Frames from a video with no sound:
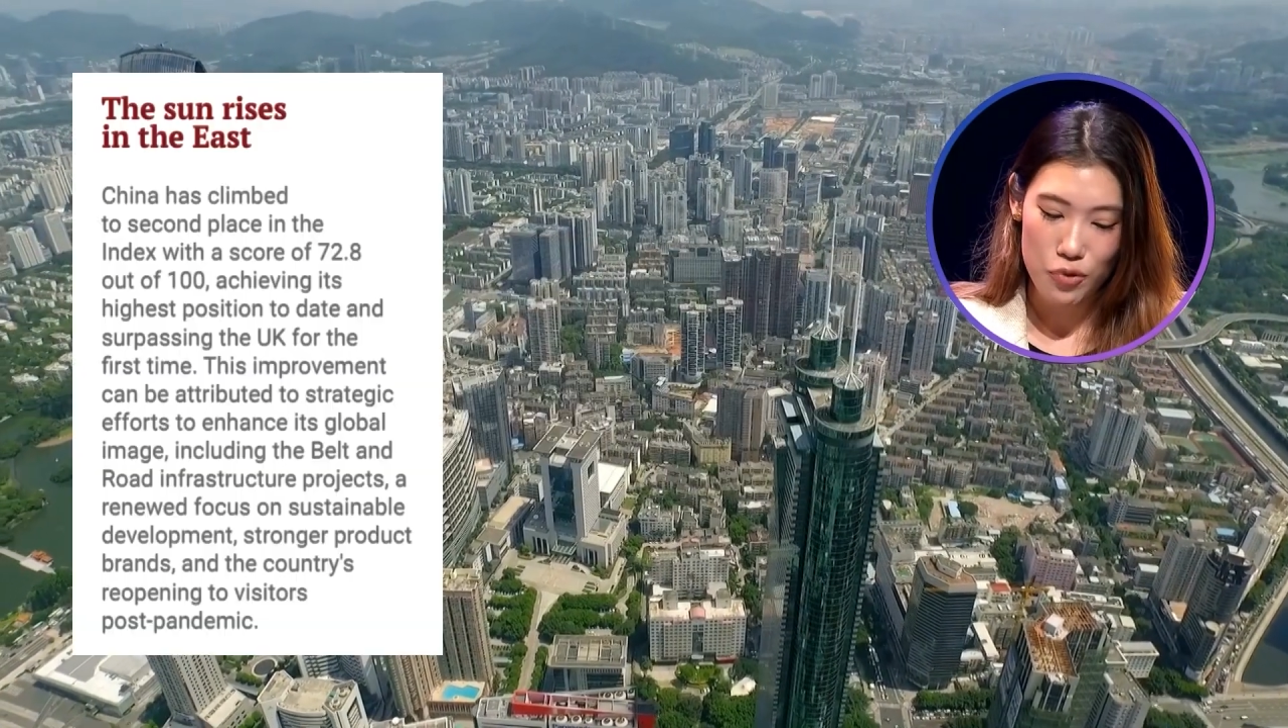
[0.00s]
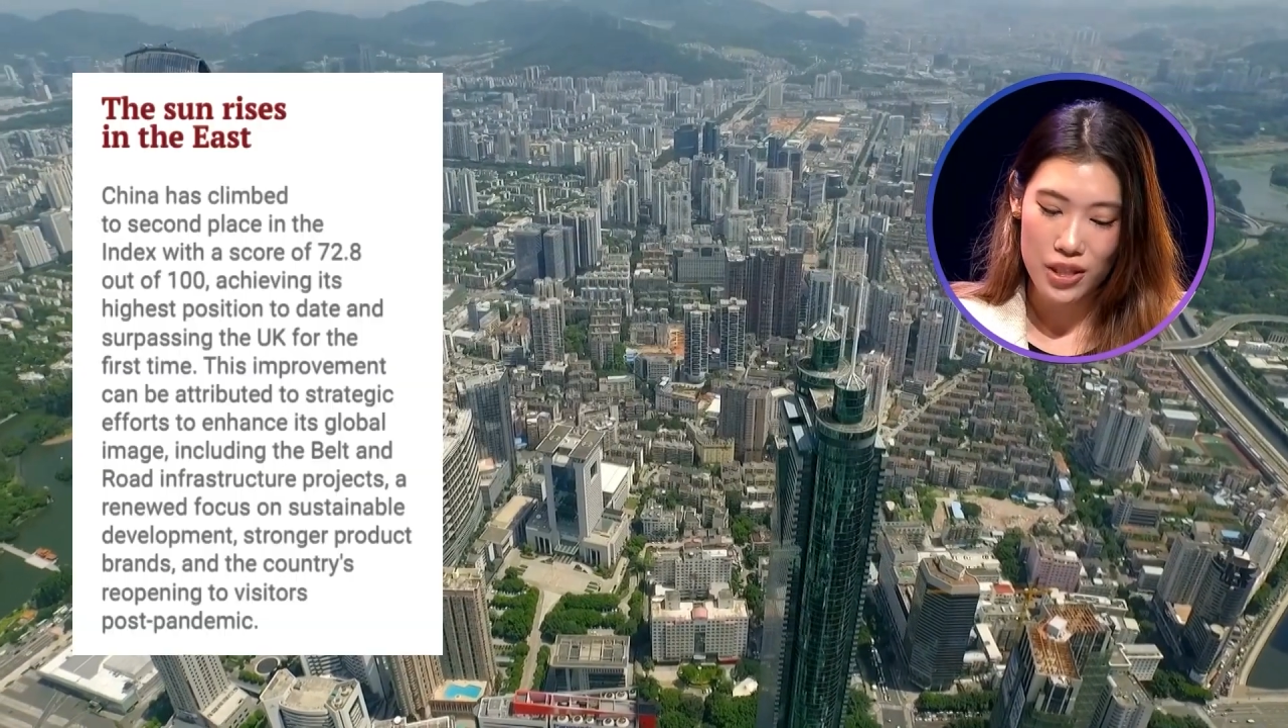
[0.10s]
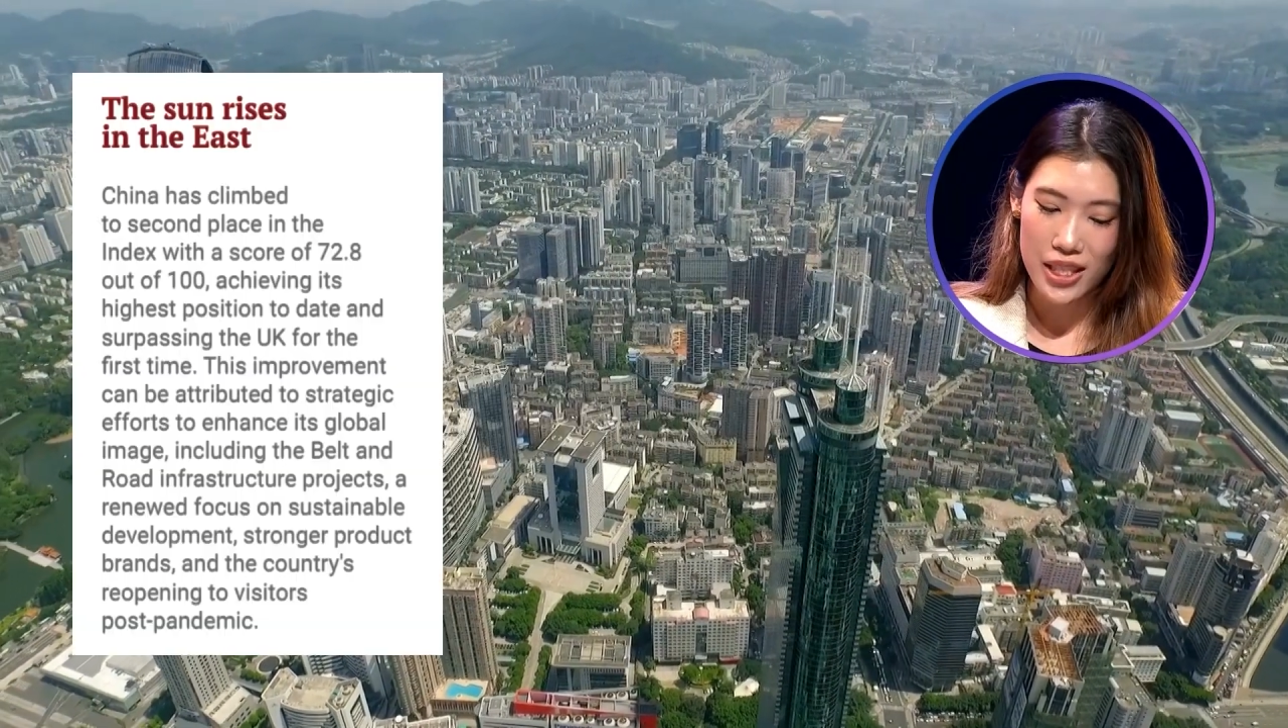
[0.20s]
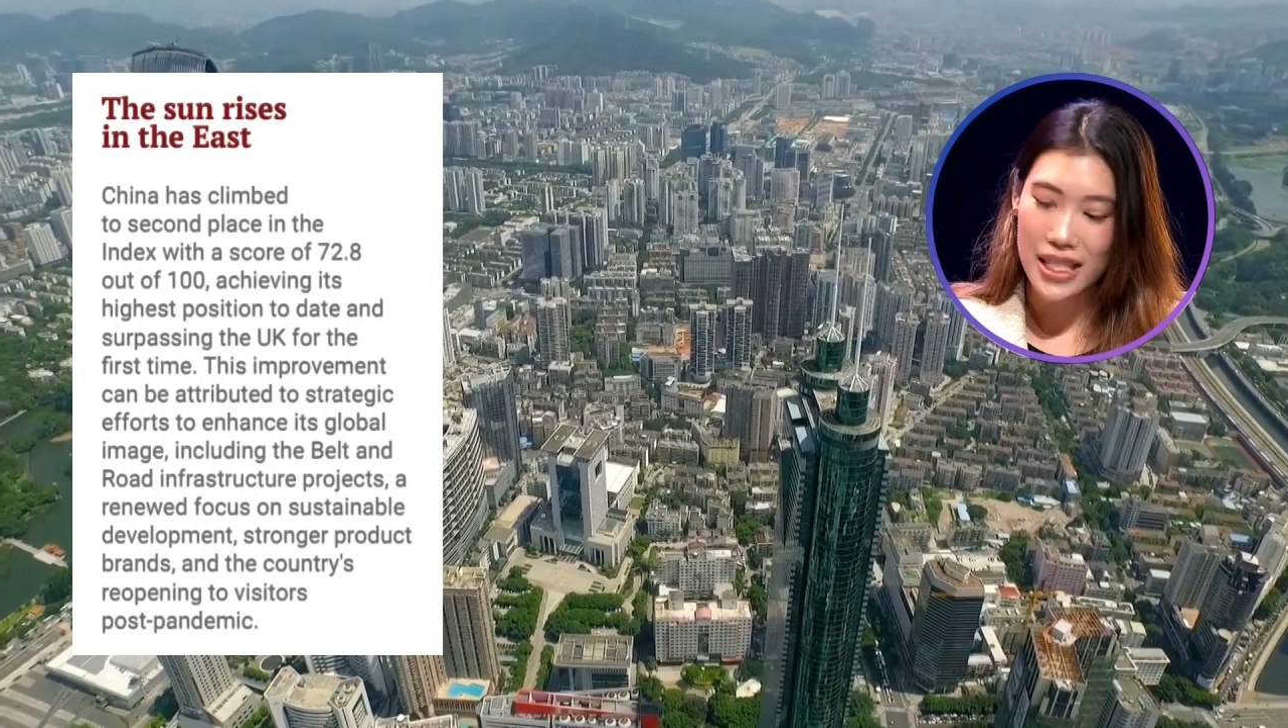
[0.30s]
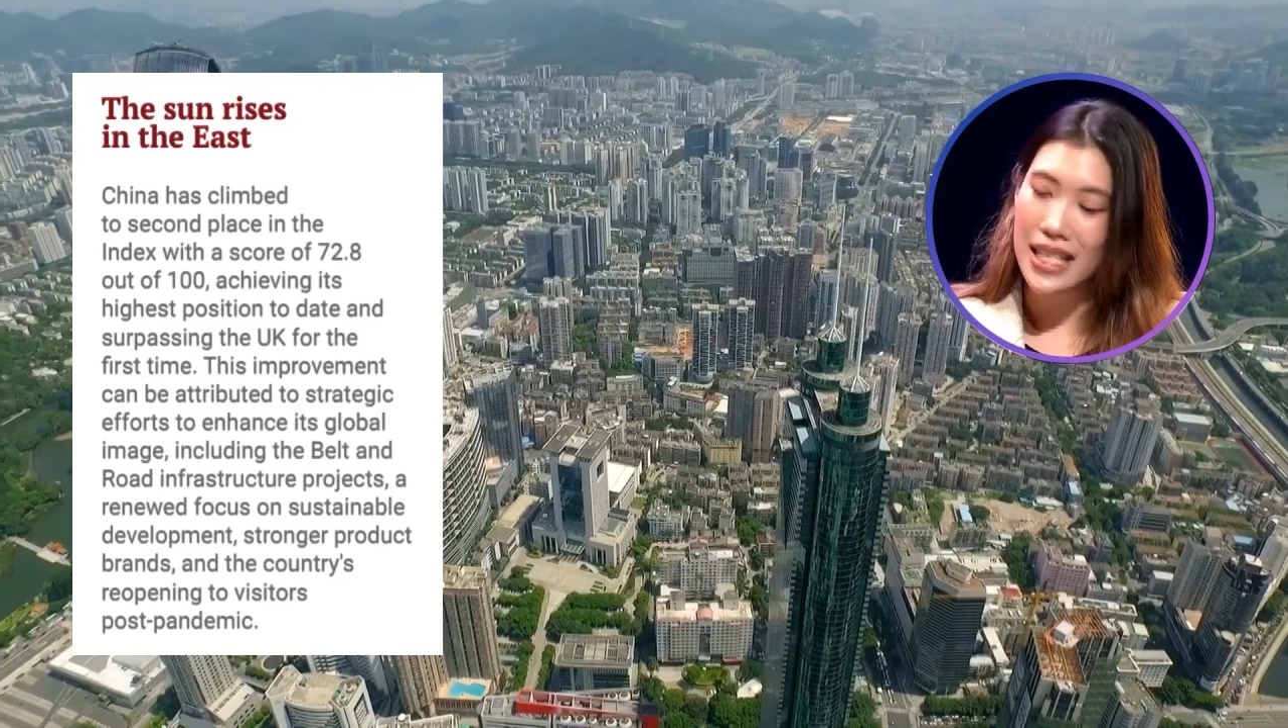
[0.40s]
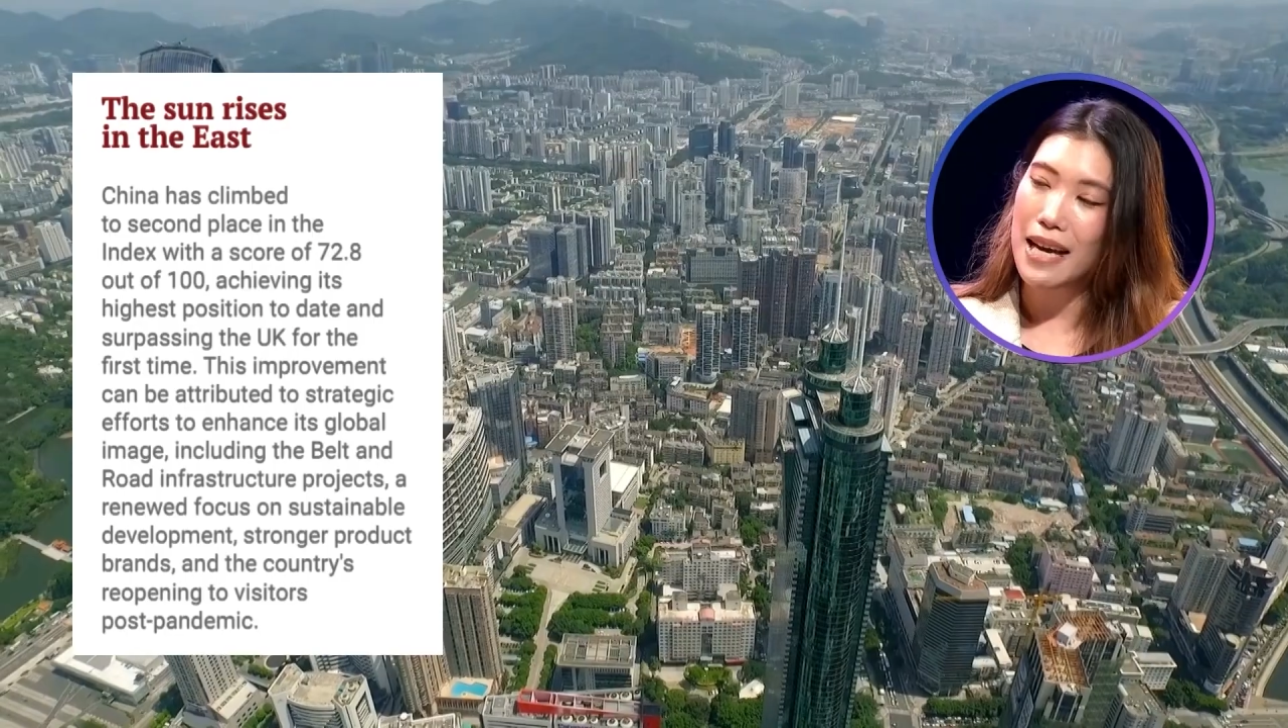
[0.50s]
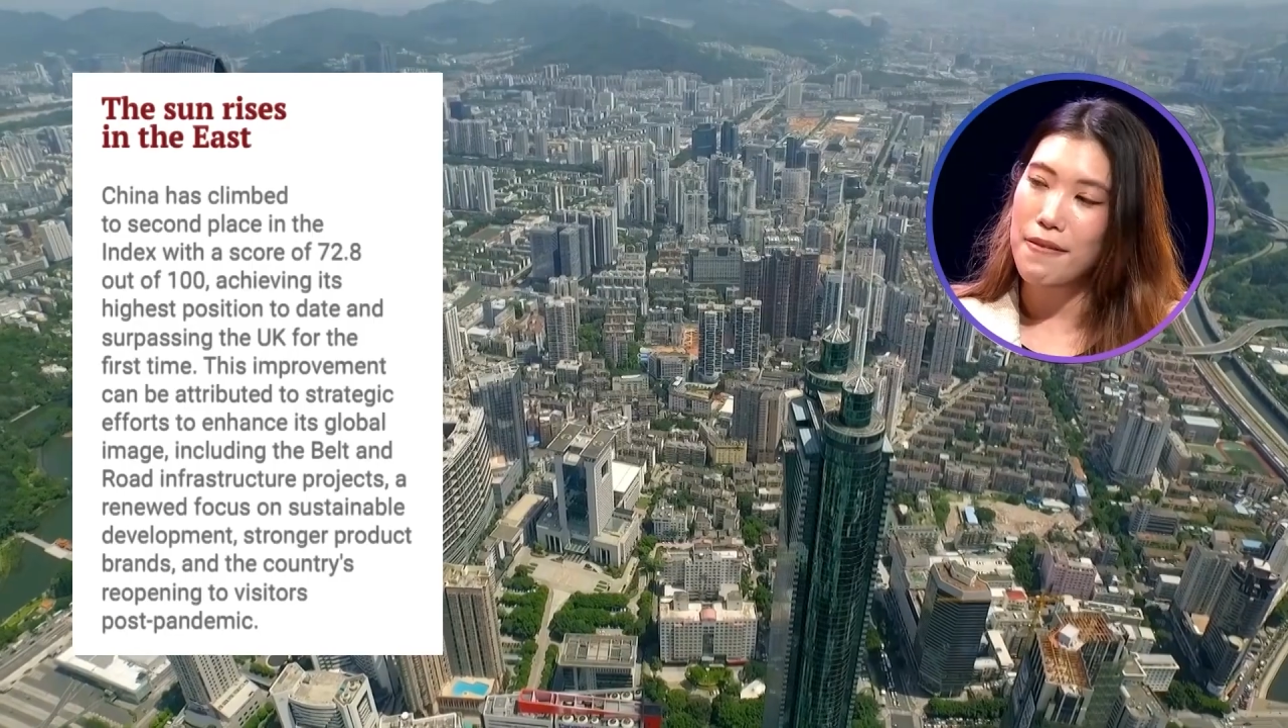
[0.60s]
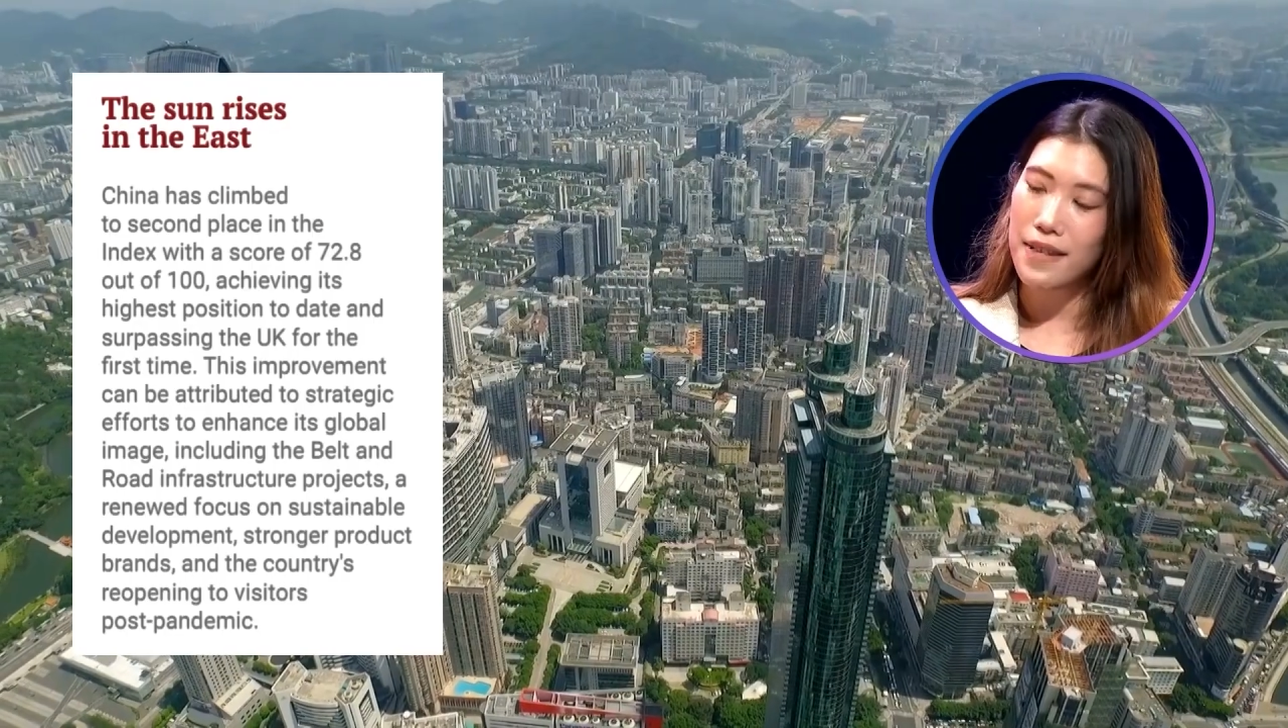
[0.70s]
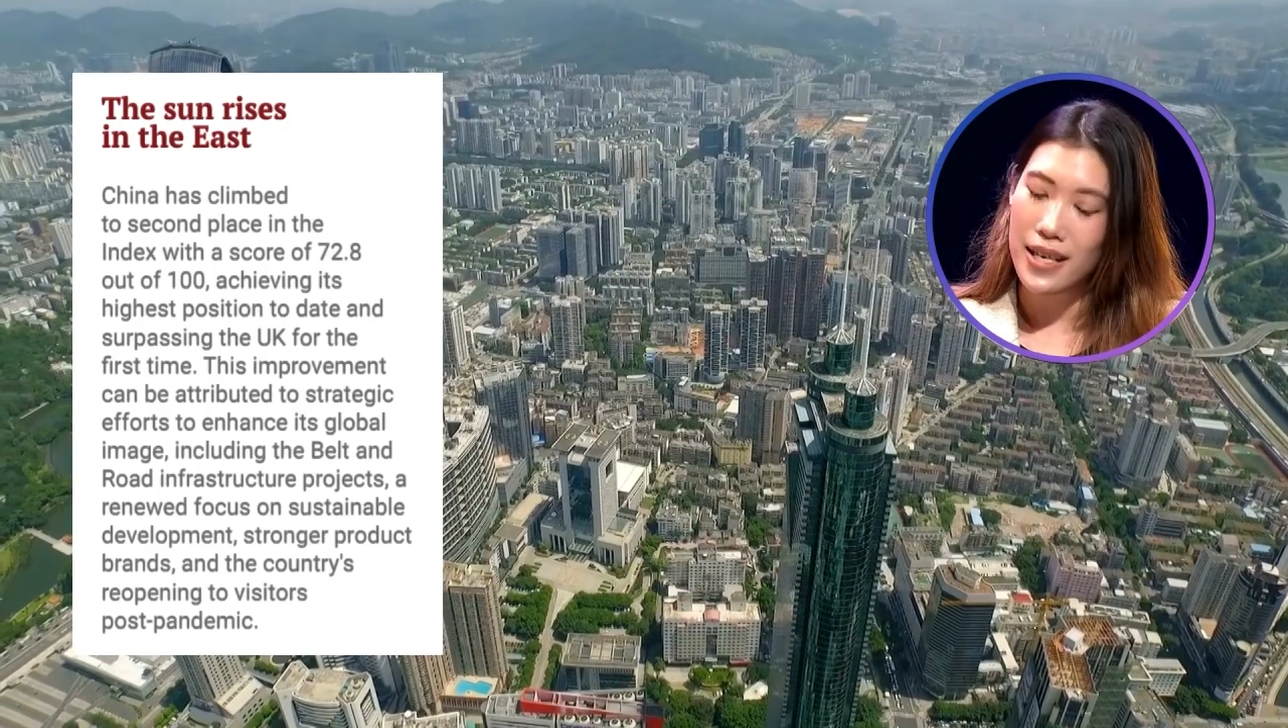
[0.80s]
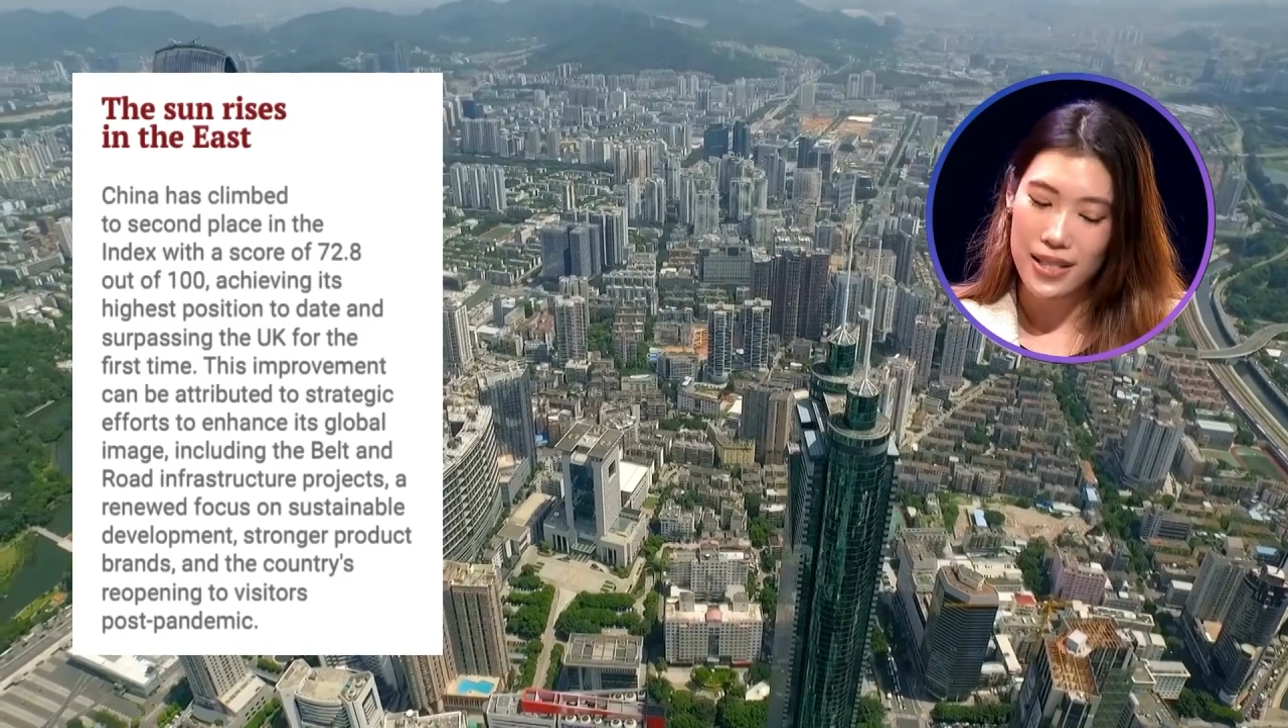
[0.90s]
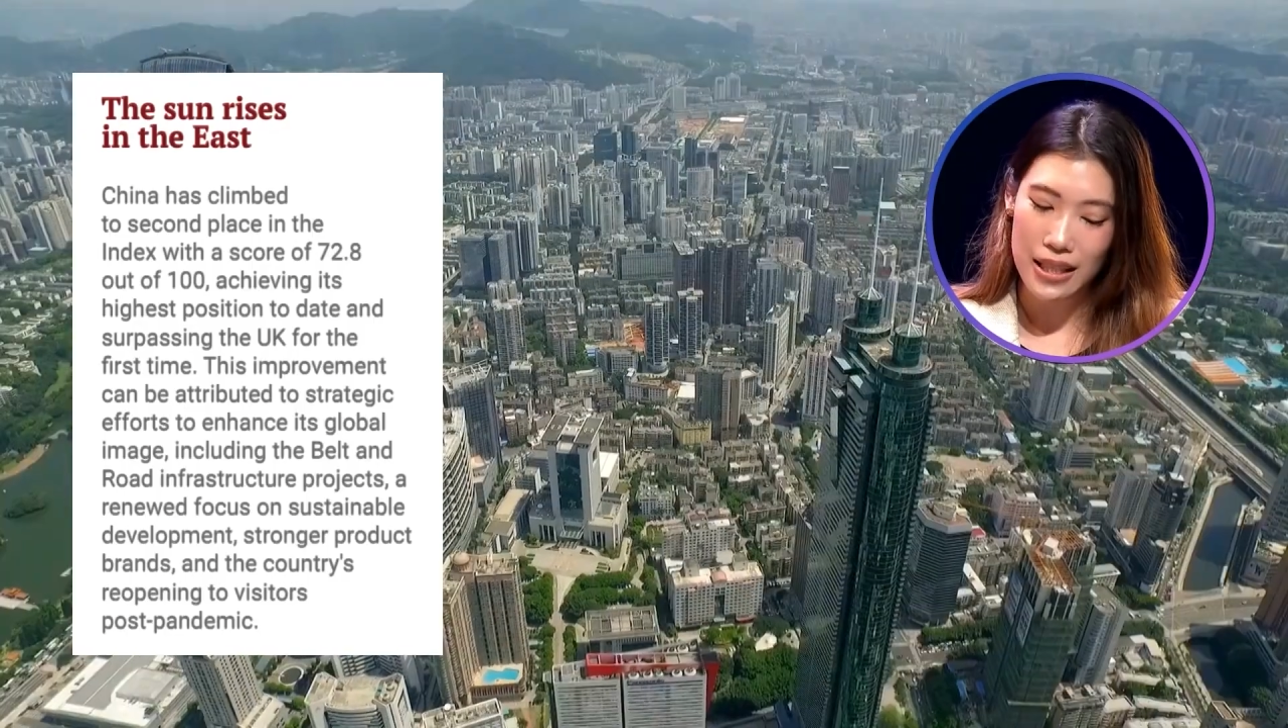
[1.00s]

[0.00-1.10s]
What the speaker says: strategic efforts,